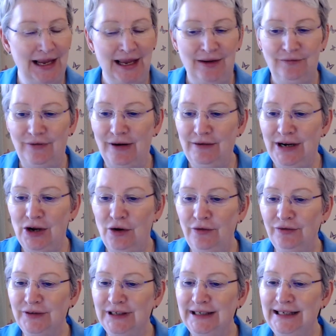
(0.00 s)
very
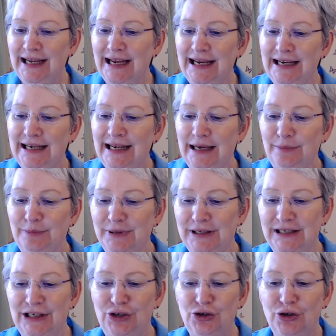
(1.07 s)
often in a
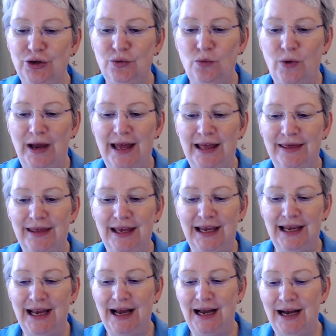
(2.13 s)
position where
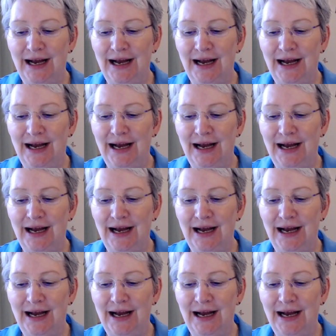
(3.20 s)
they are